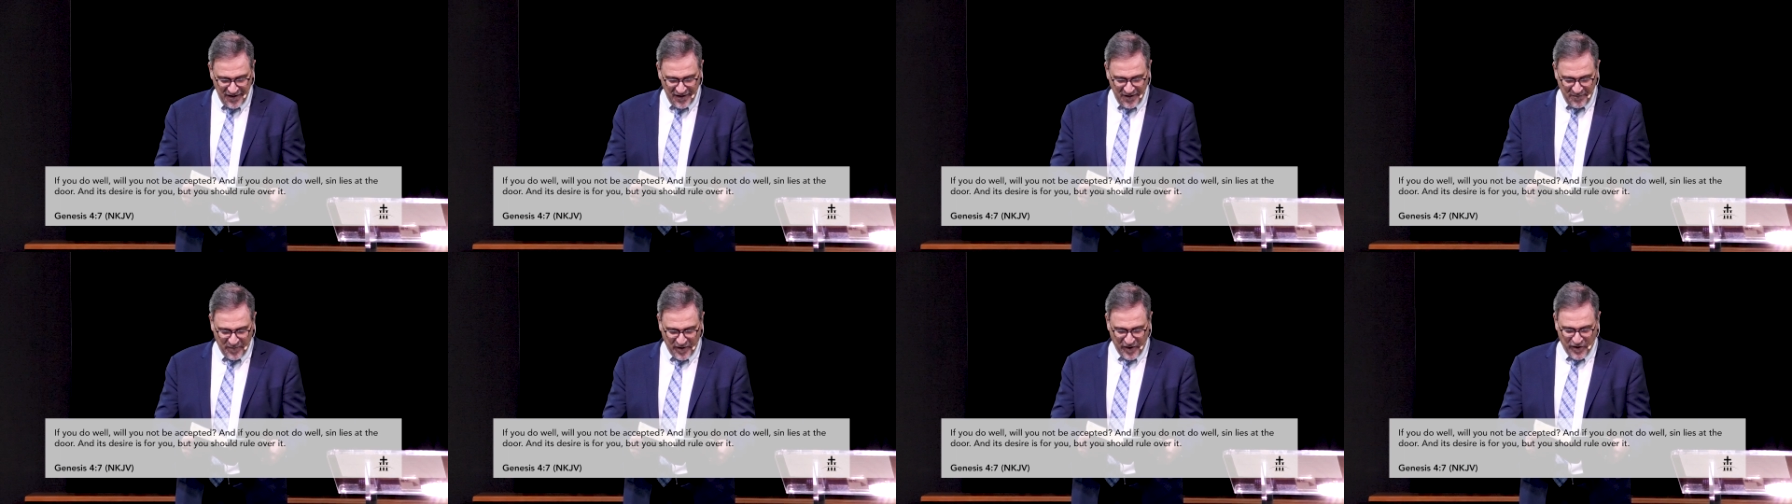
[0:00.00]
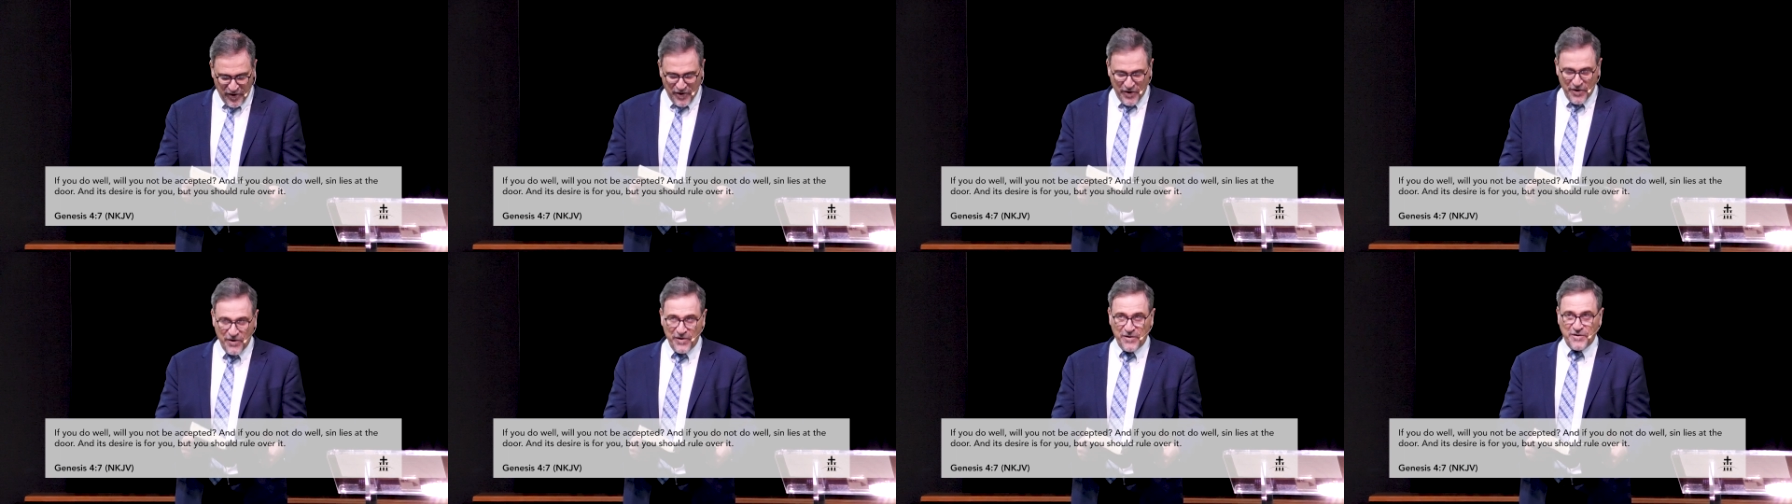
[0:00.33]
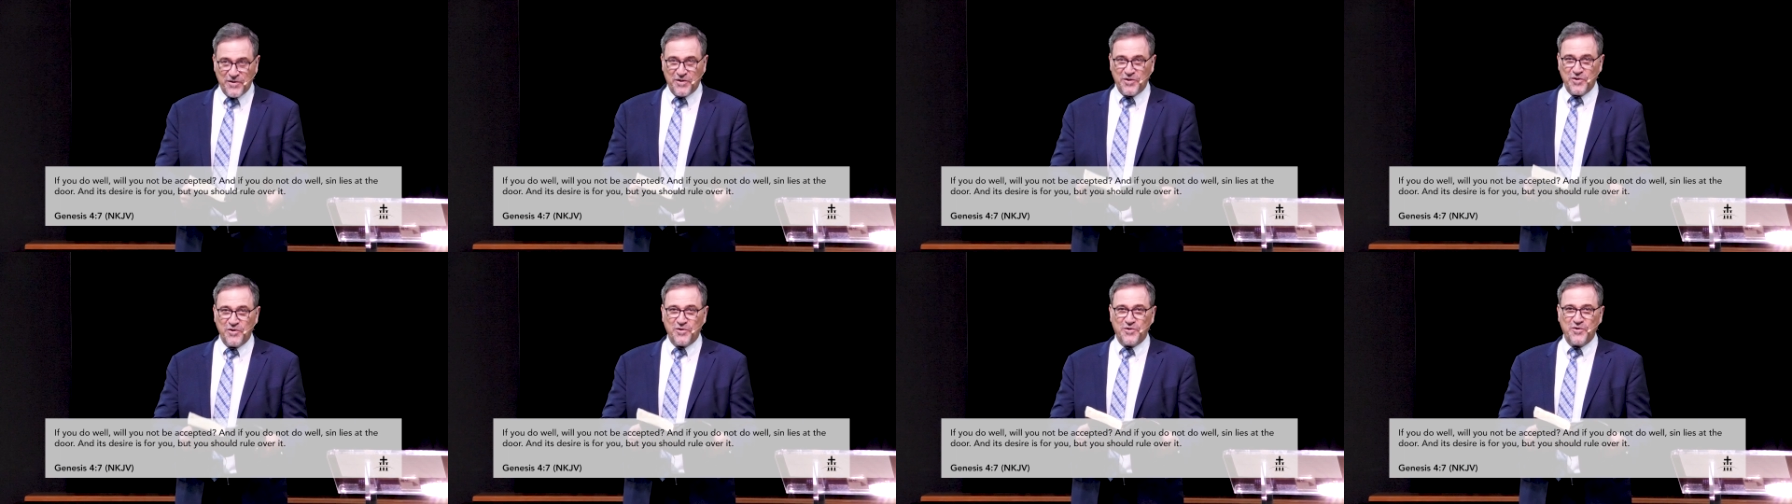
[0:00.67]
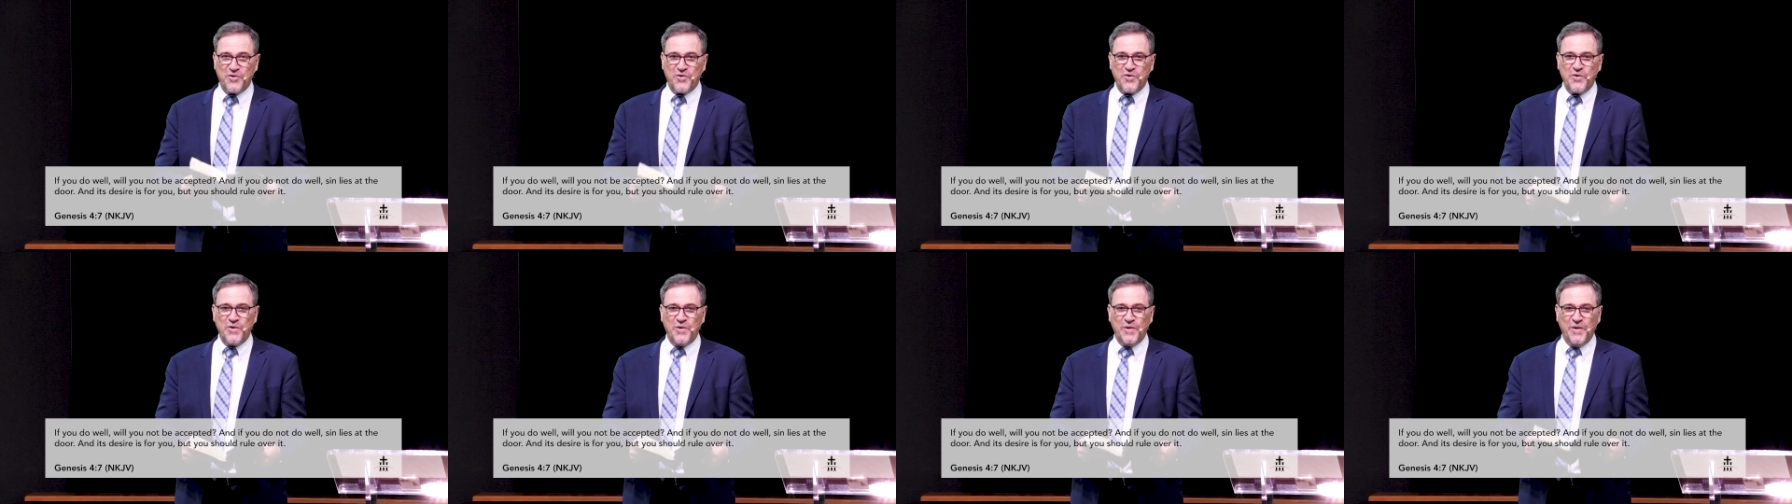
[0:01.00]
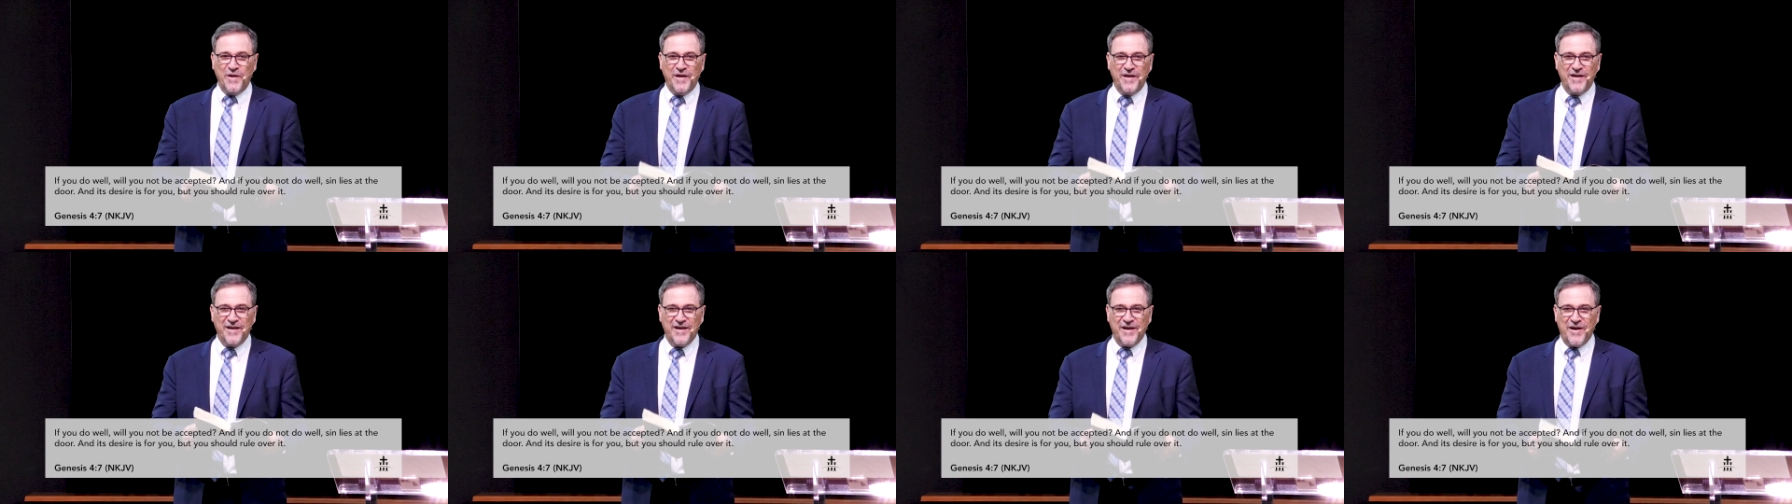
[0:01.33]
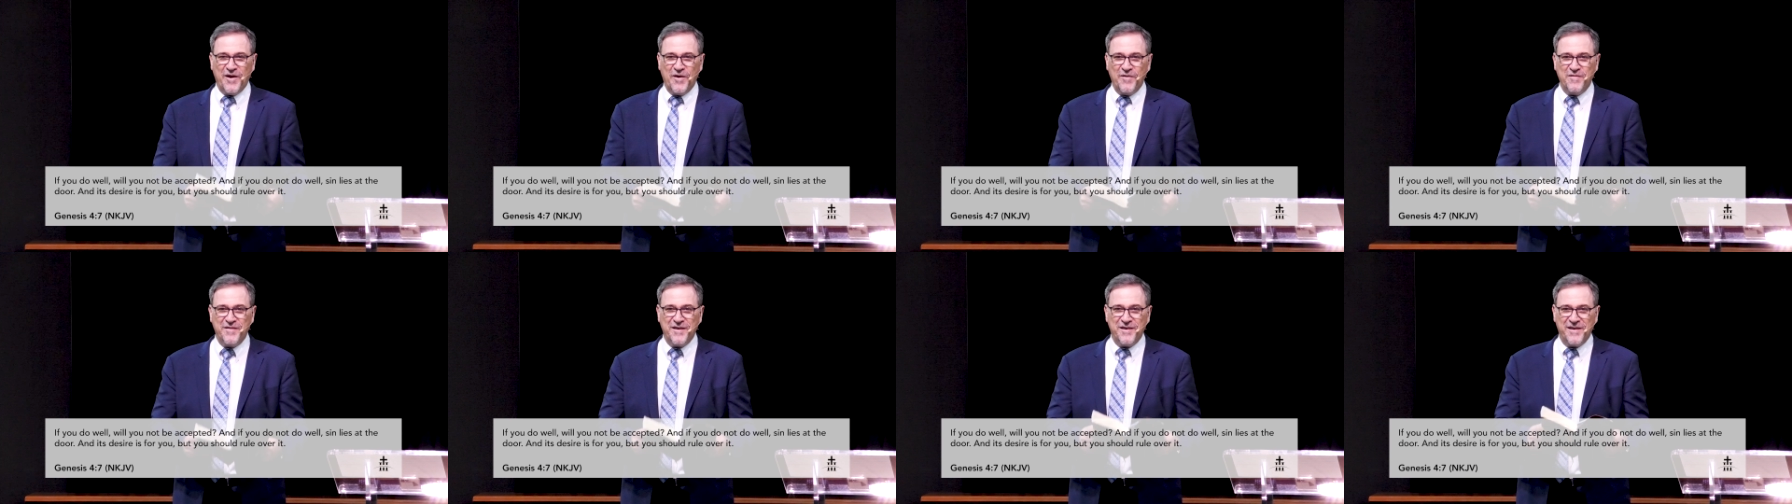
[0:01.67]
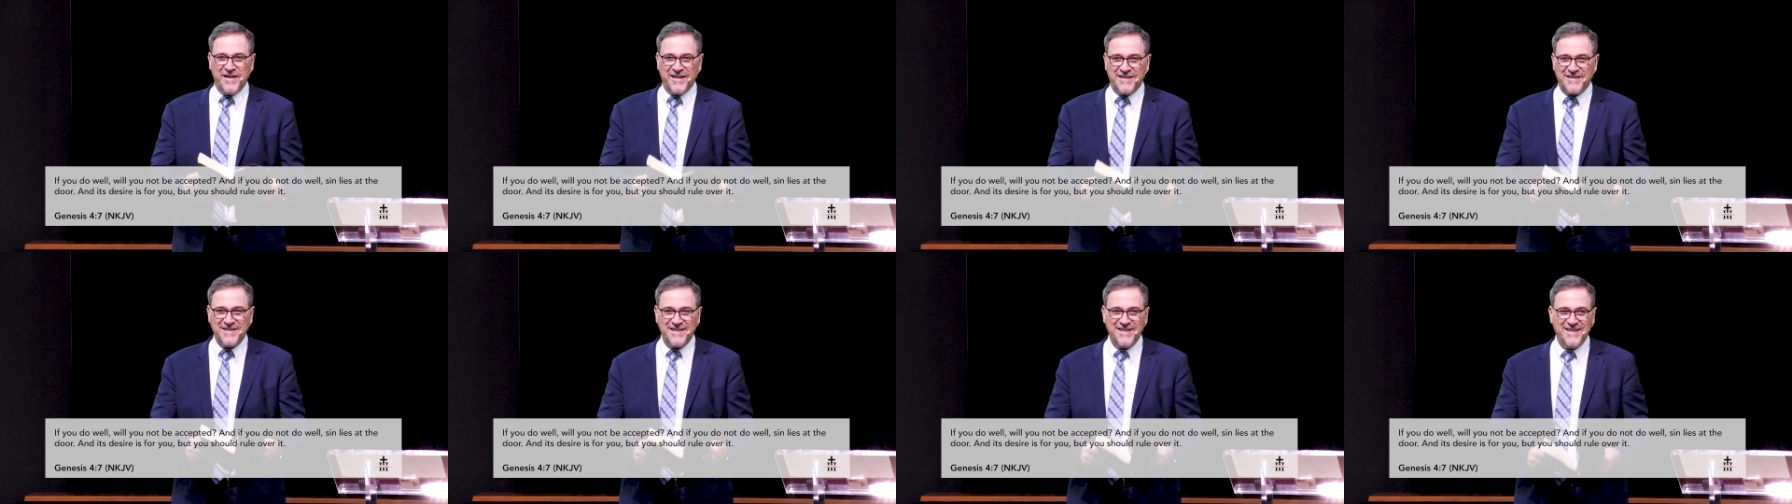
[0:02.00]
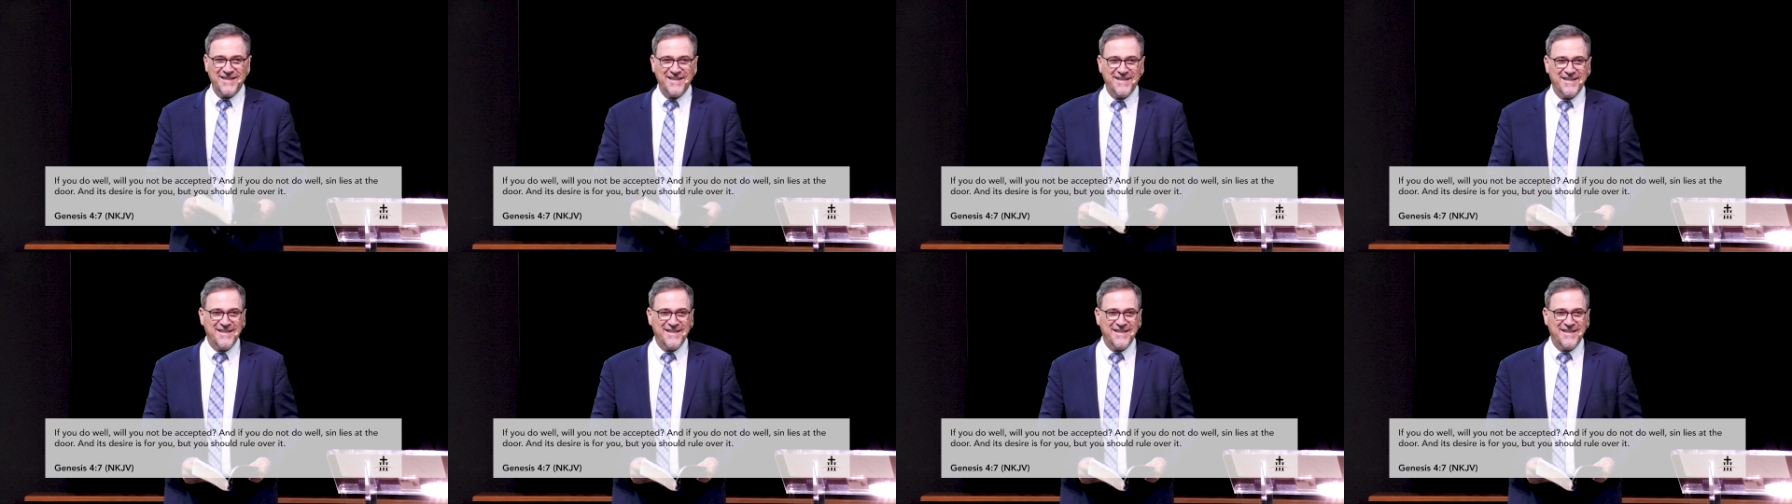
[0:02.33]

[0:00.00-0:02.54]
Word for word: but you should rule over it.